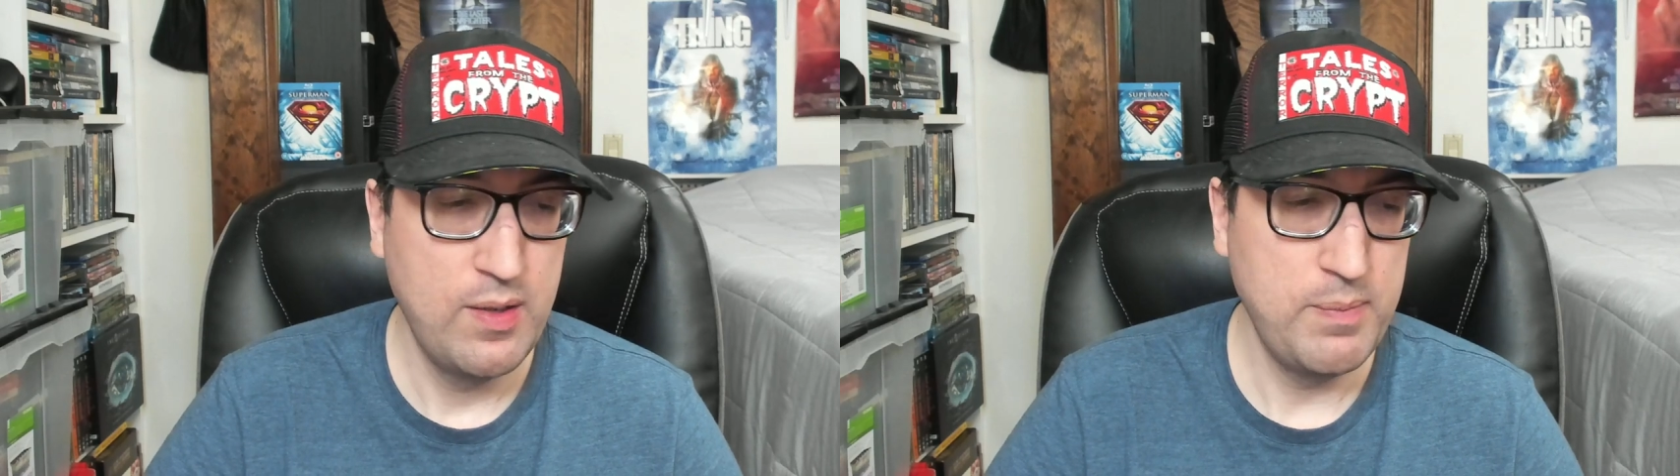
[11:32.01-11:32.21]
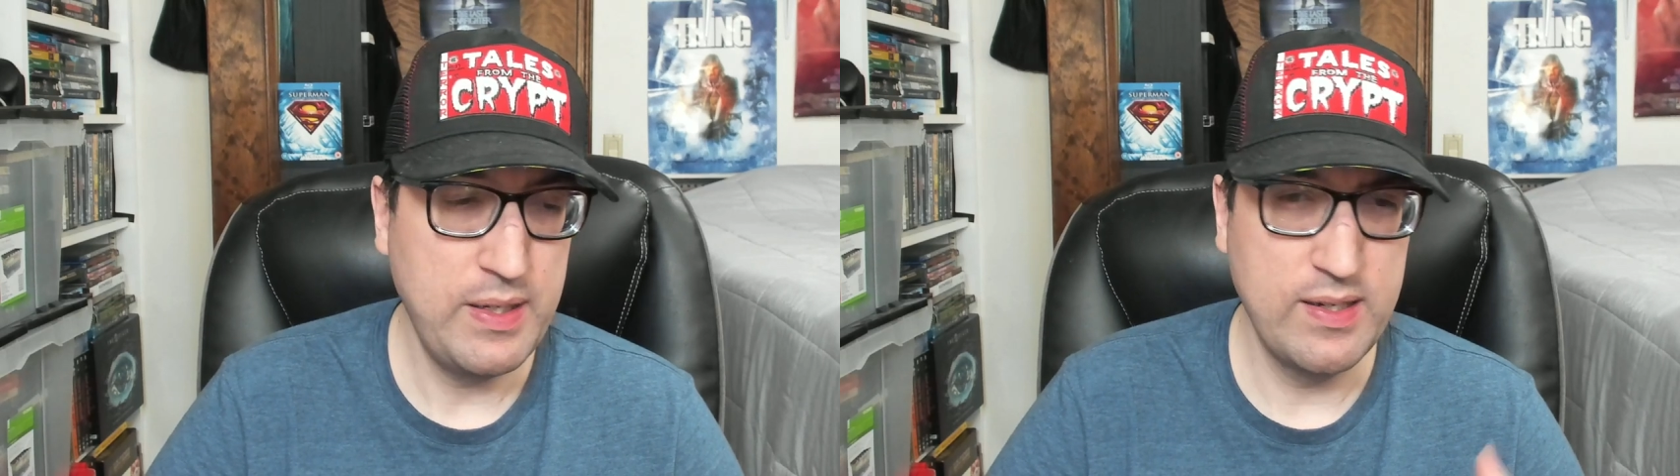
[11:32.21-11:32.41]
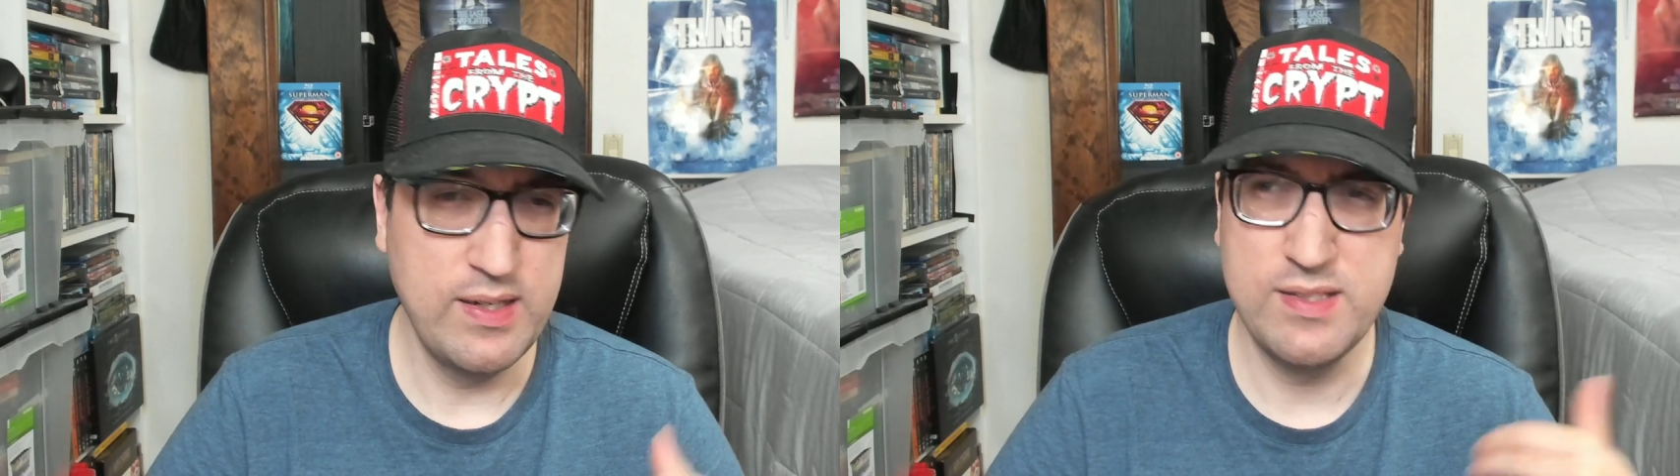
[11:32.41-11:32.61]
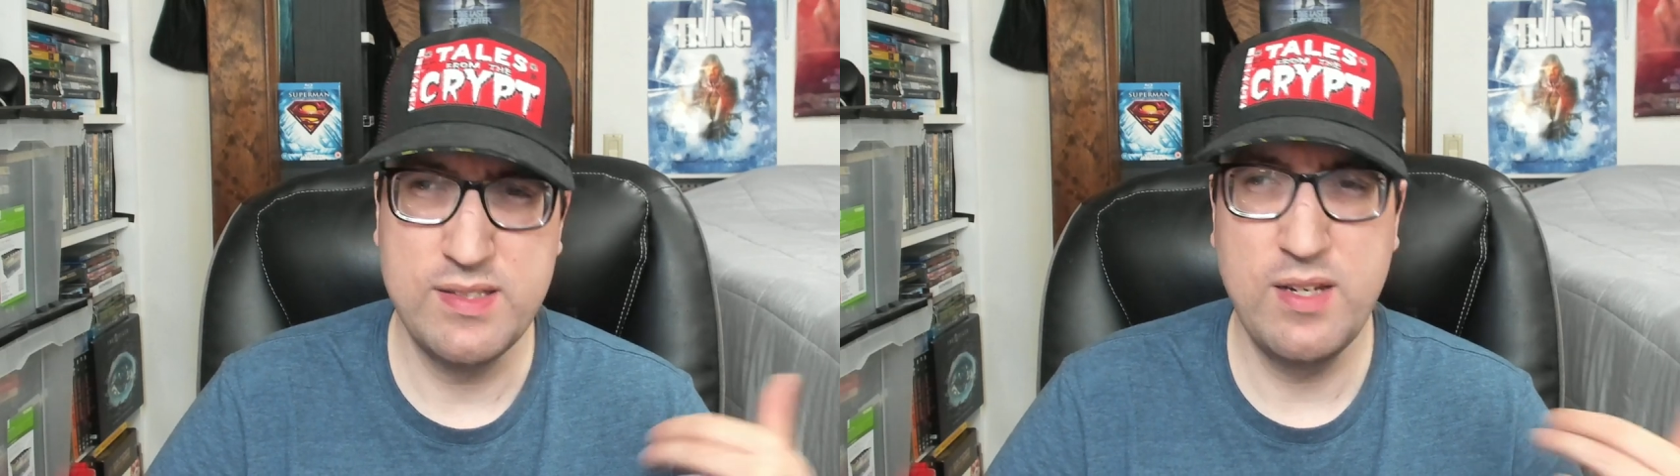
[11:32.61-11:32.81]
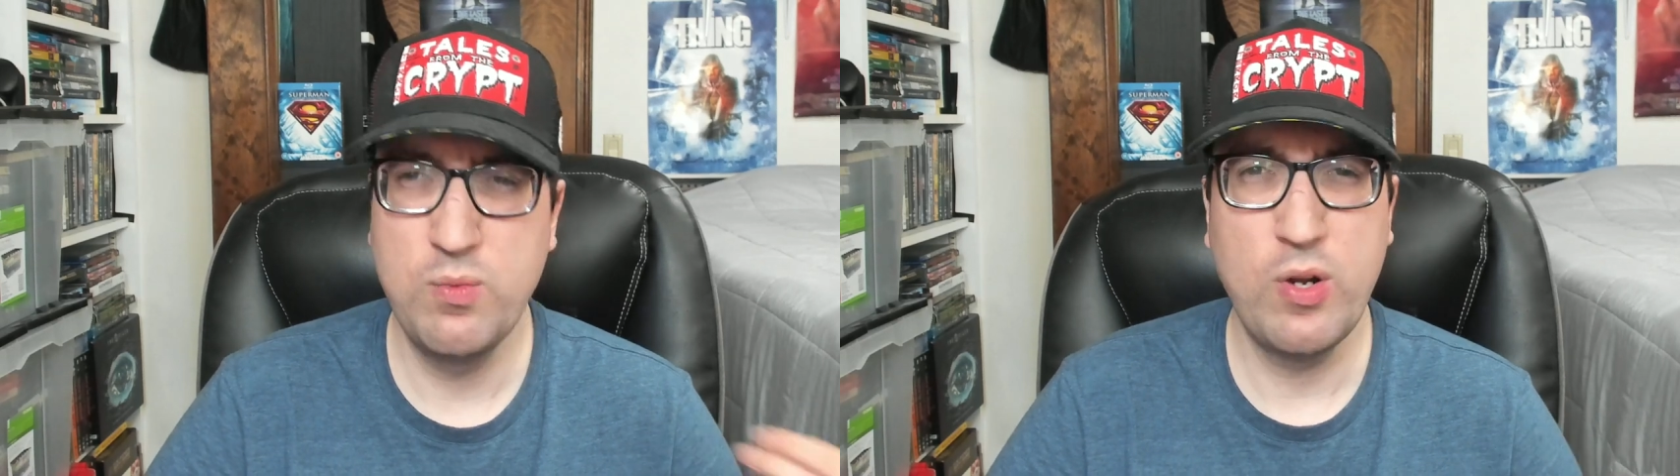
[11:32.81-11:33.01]
because
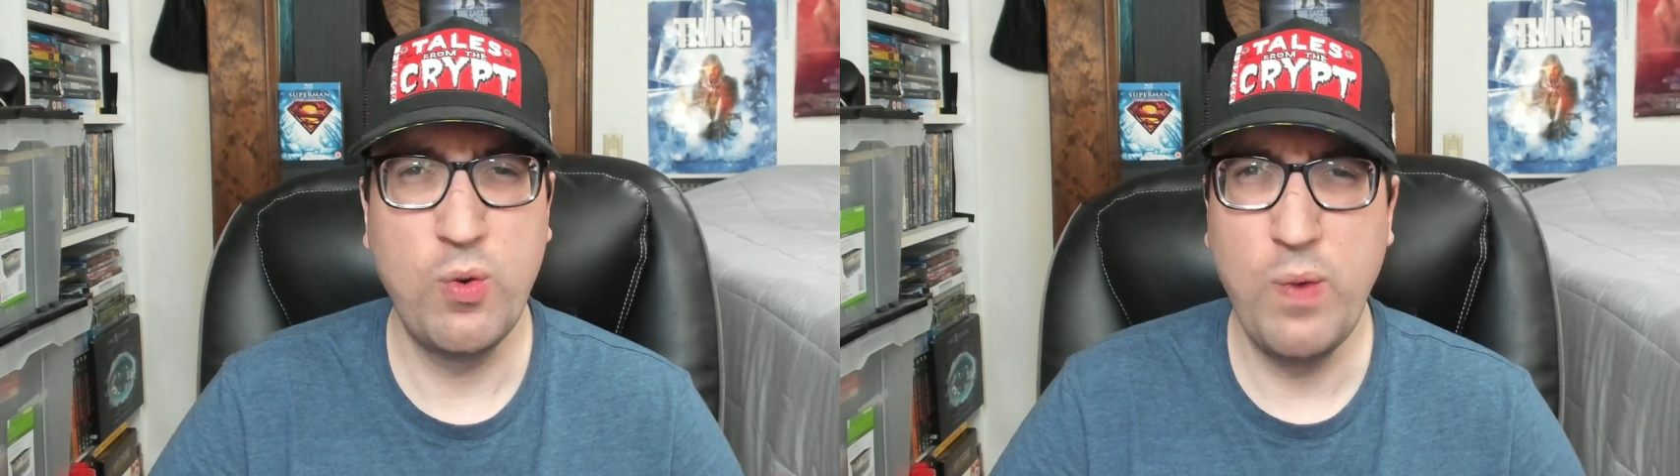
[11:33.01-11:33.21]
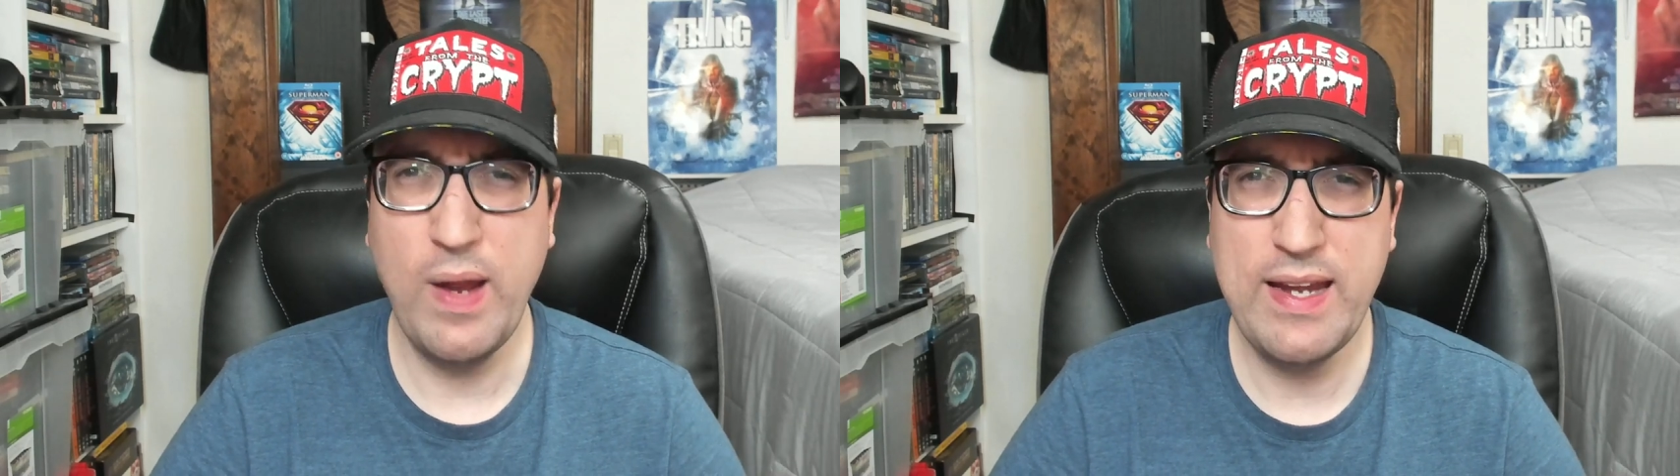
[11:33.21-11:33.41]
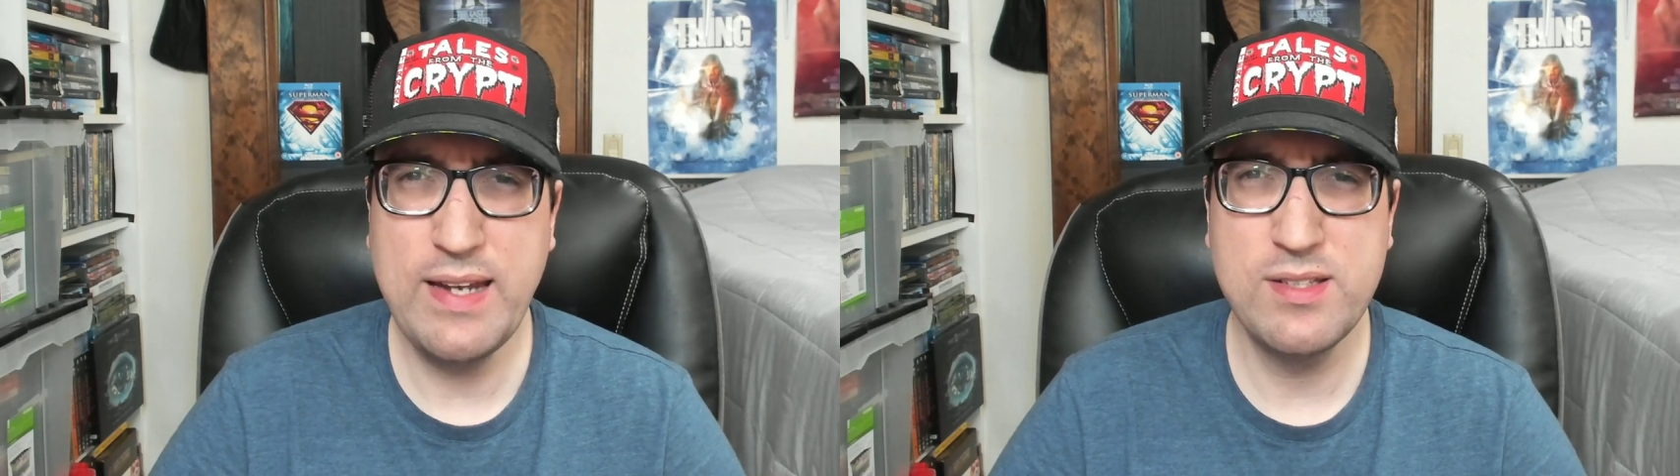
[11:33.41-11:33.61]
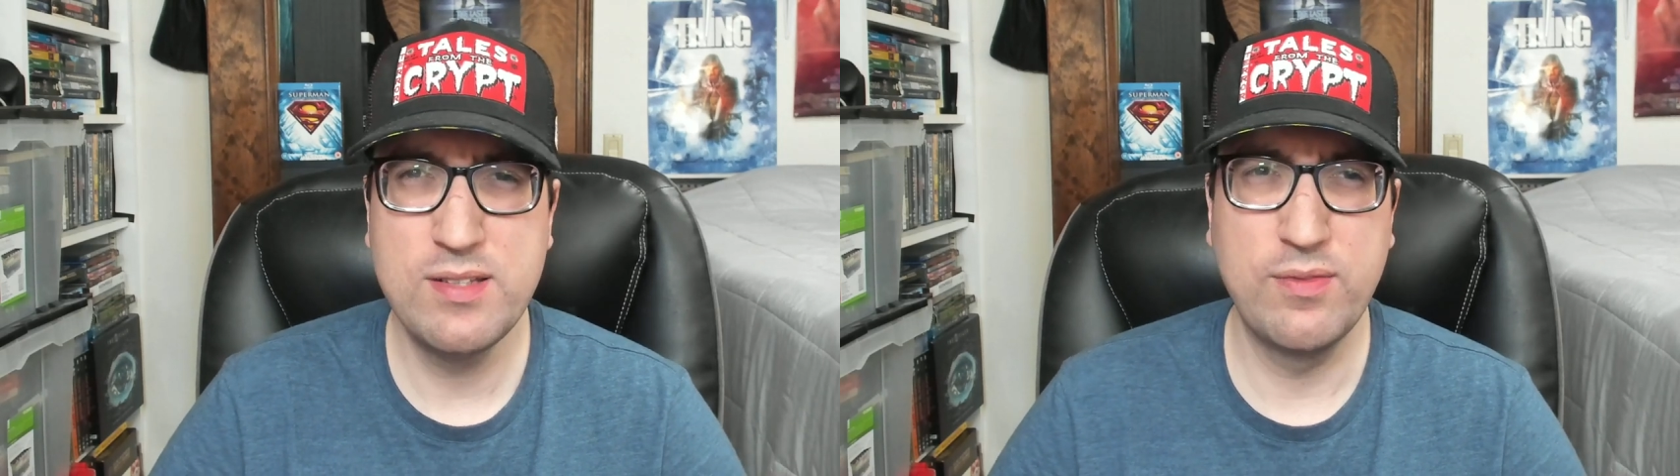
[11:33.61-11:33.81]
they didn't want to wait